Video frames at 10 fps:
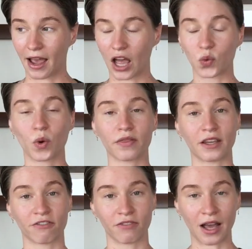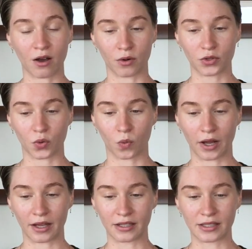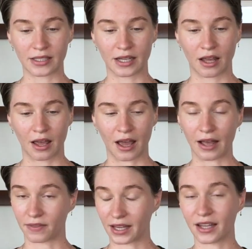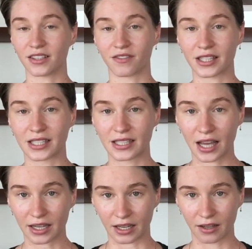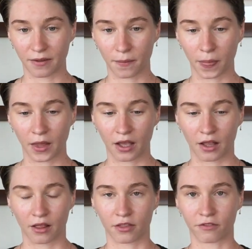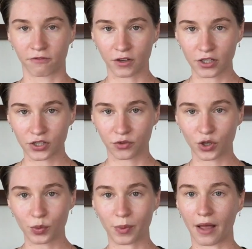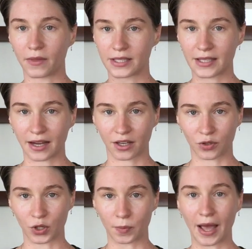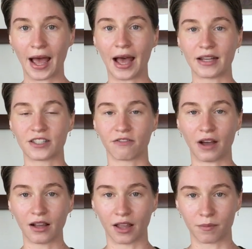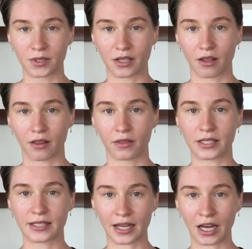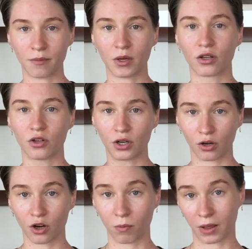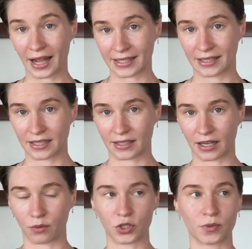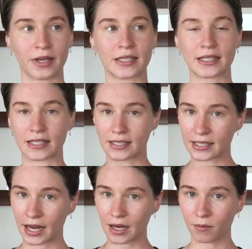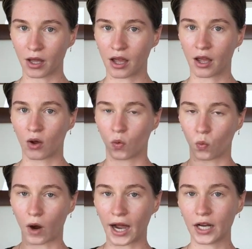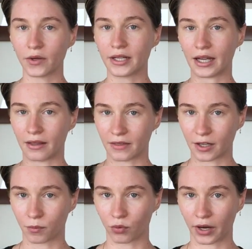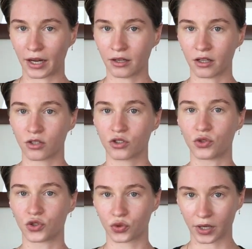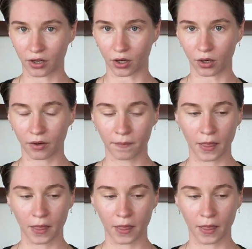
And what they found was at the end of the study, the first group and the second group had developed the same neuroplasticity, which means the same wiring in their brain to trigger